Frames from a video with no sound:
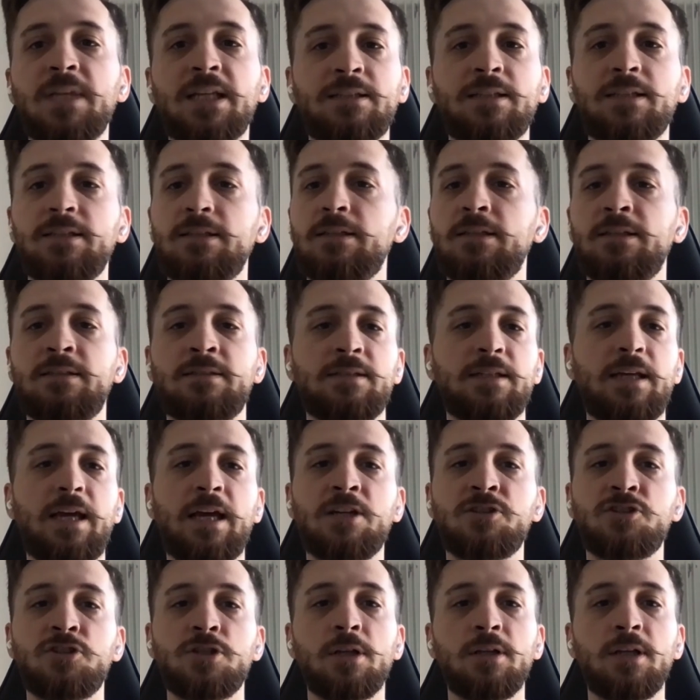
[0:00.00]
that it
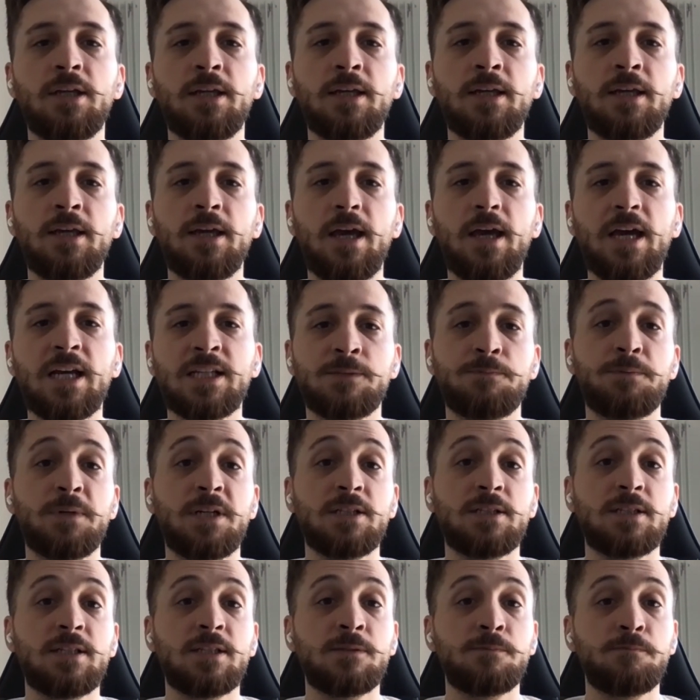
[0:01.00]
actually
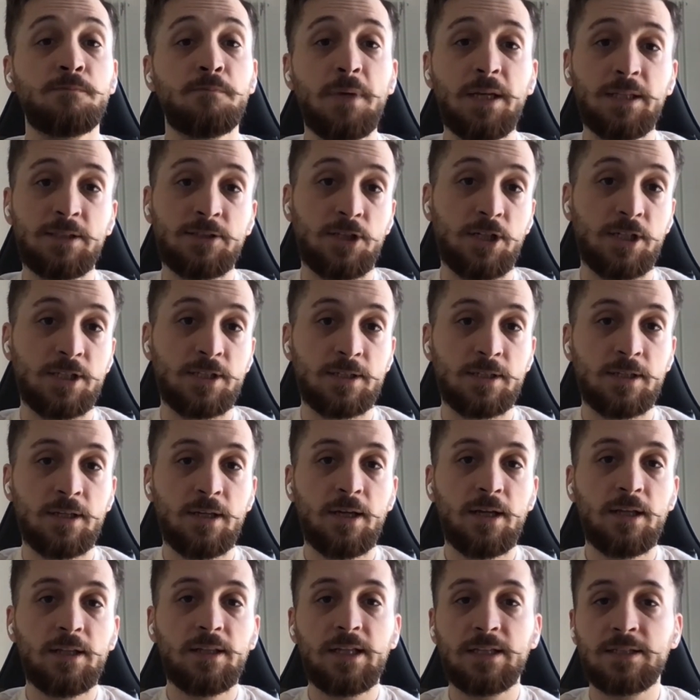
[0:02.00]
expresses metrics.
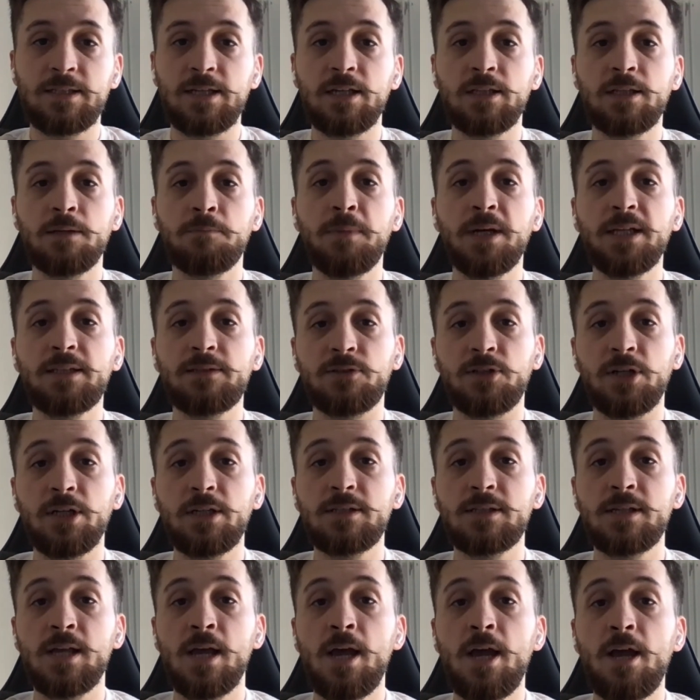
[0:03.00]
Let's say the
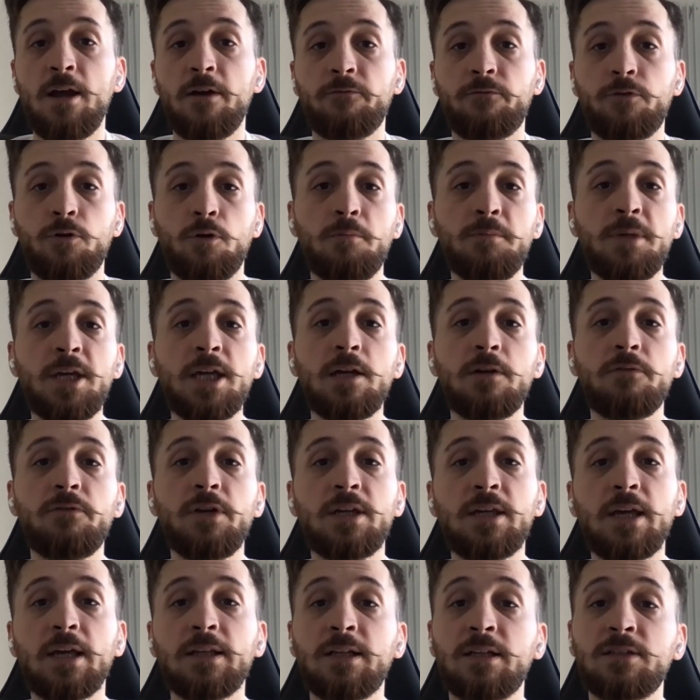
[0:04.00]
metrics. From here,
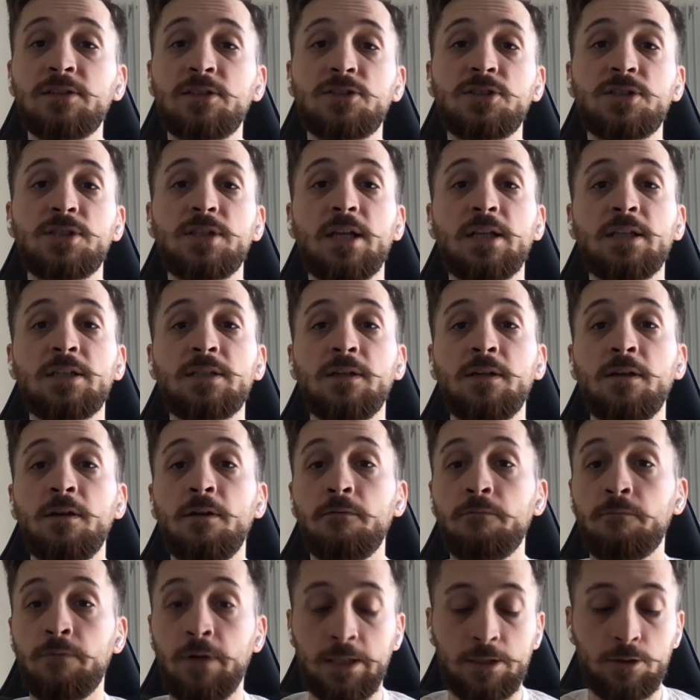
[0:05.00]
we can understand
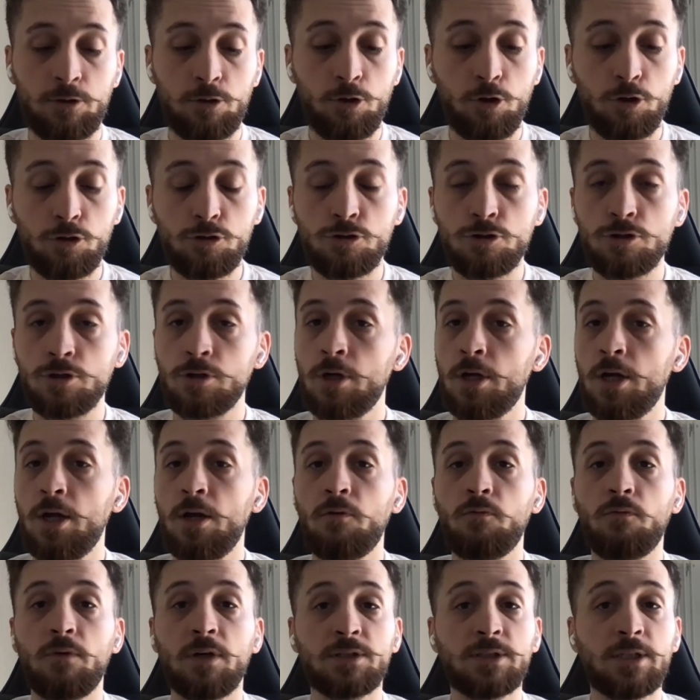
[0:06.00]
what logs,
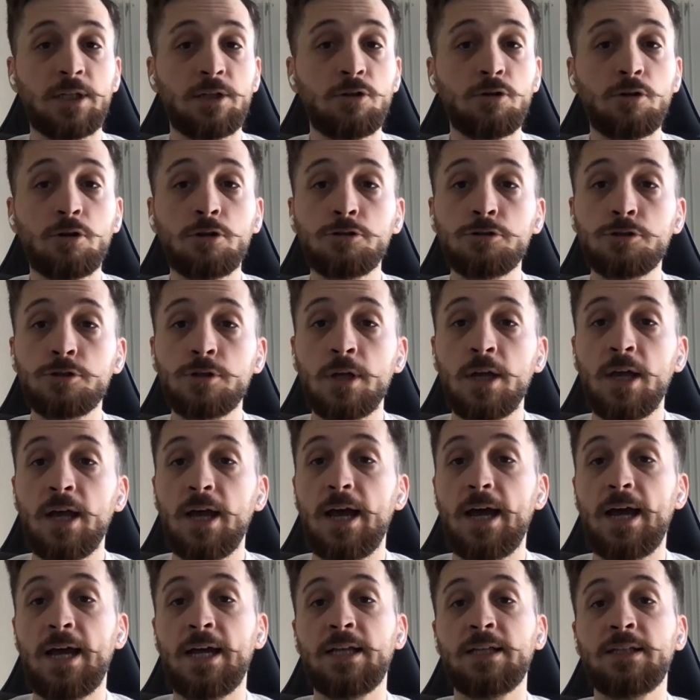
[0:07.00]
what errors,
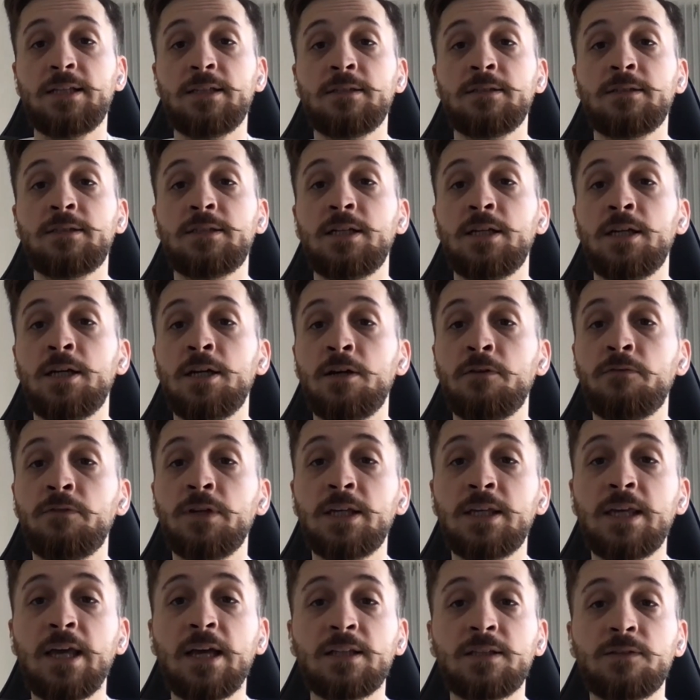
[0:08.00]
and
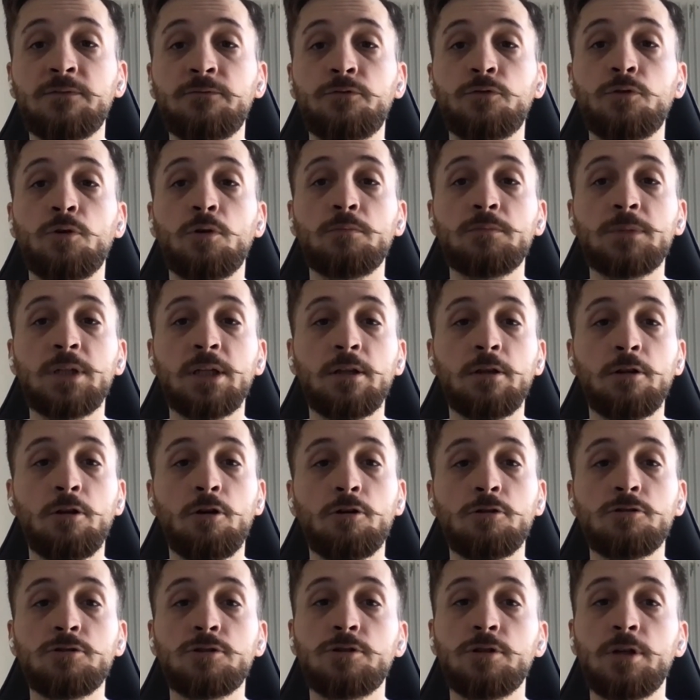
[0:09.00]
we get from the
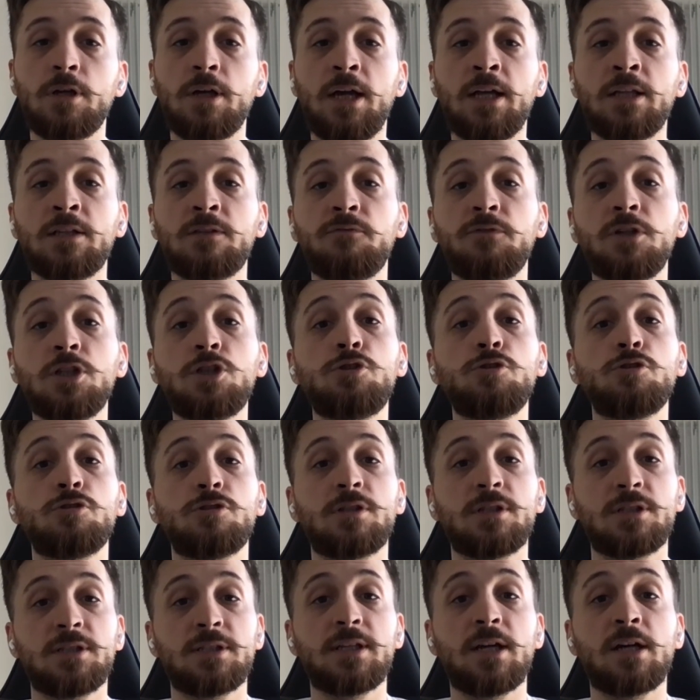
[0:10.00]
logs and which
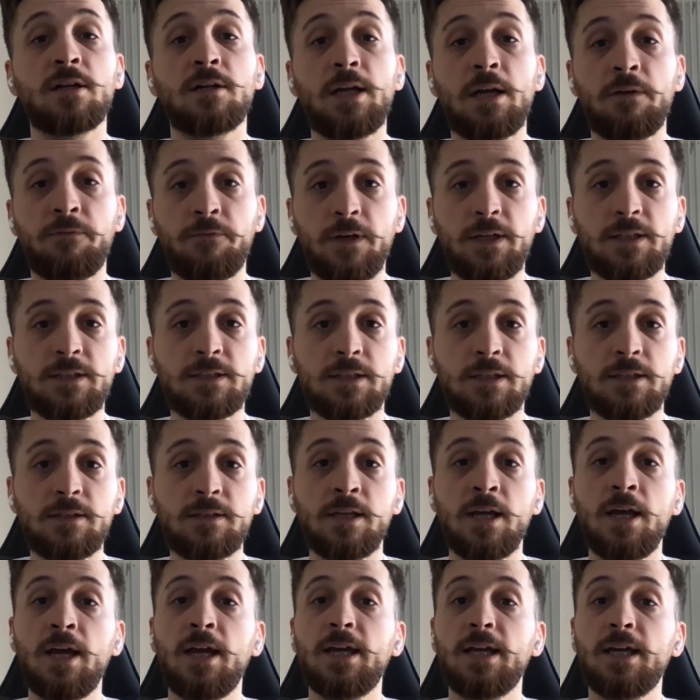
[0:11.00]
users are affected
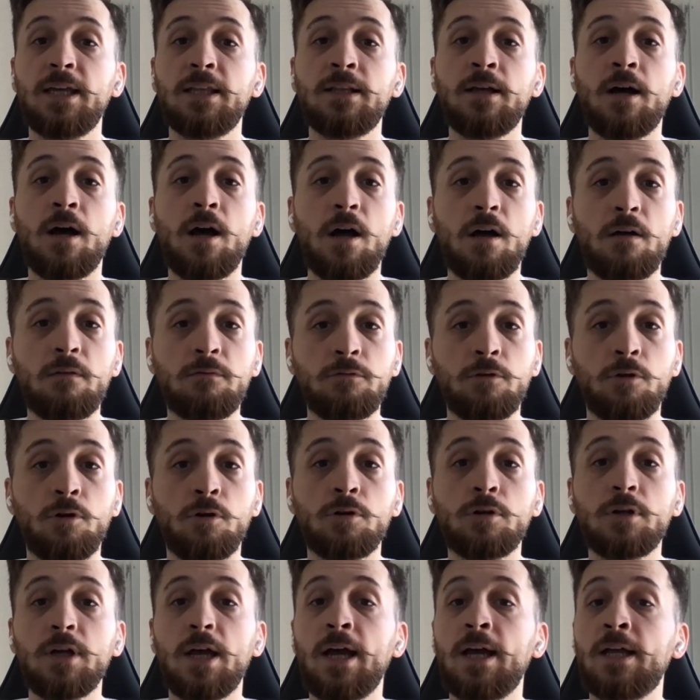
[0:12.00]
in how
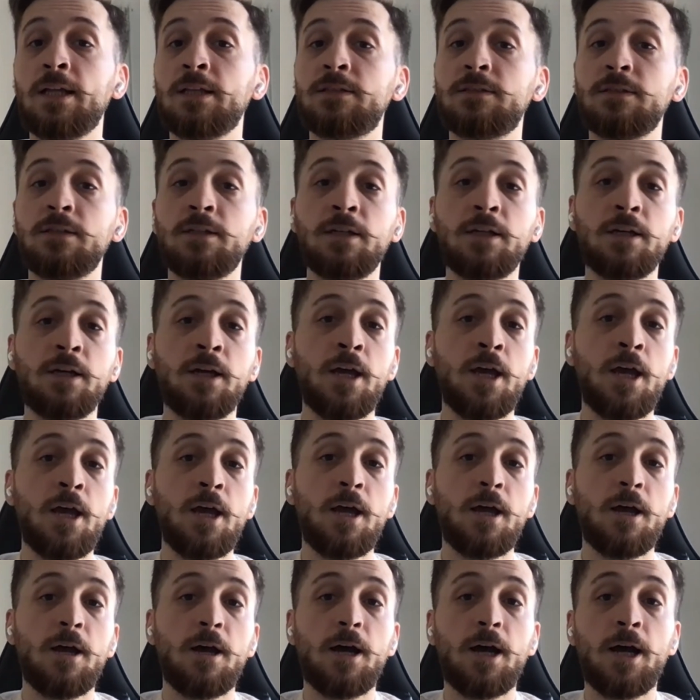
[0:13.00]
long,
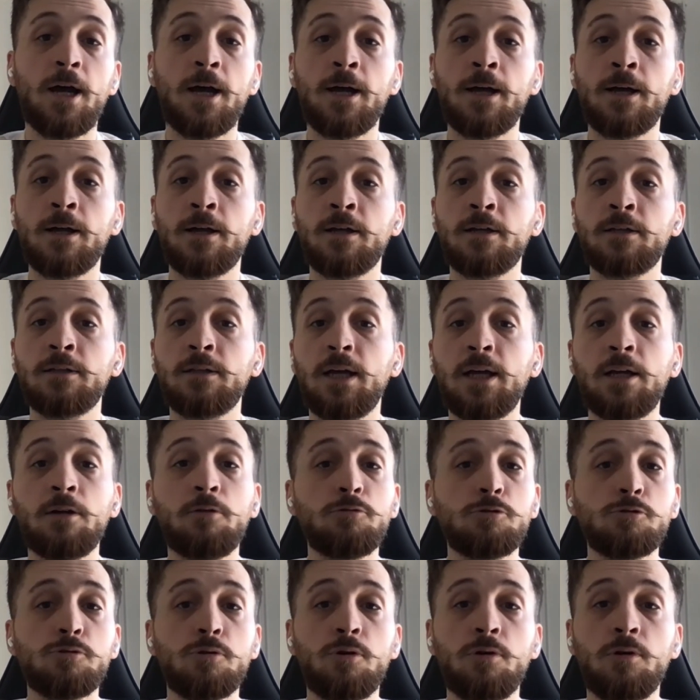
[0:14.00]
and
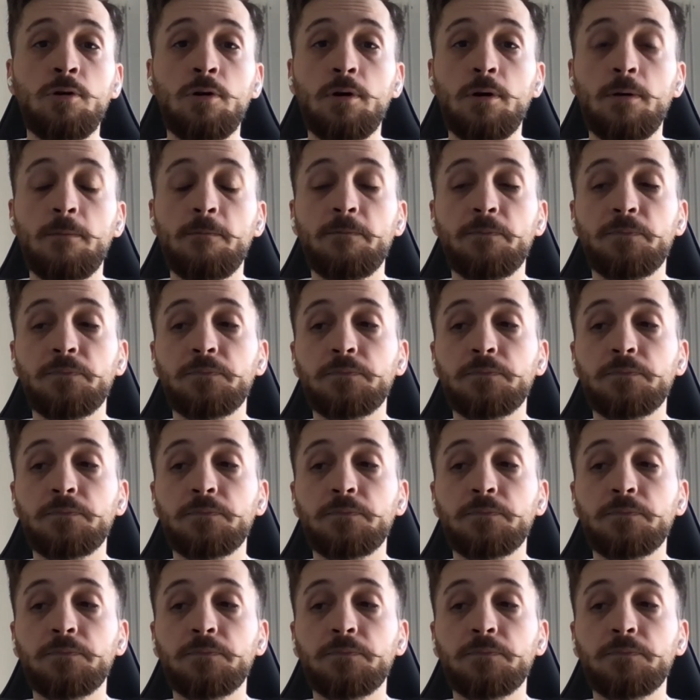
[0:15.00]
also